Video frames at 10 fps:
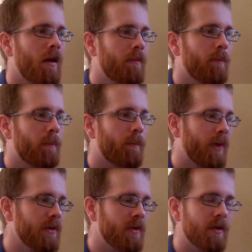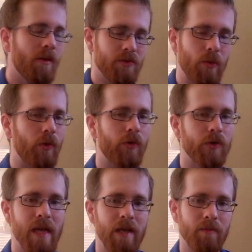But you can also
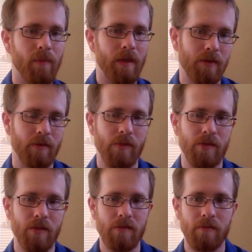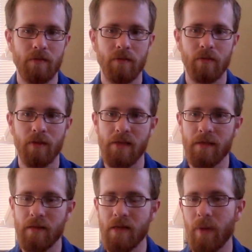create mental images. Now the
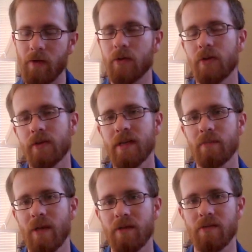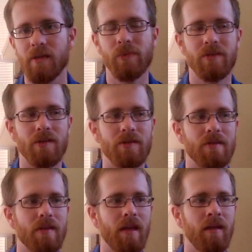thing about creating mental images
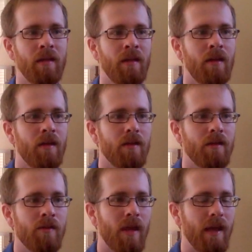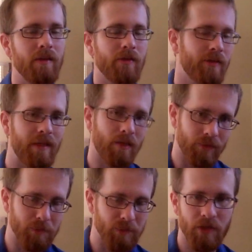is that you can't create them
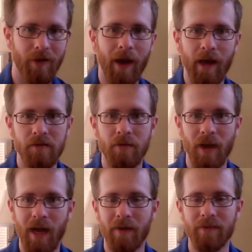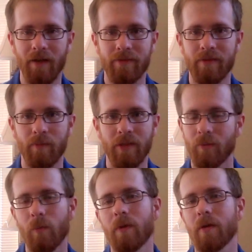from scratch. You have to have something
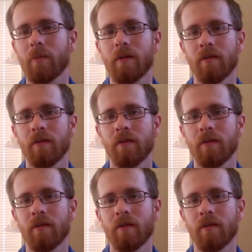to work with.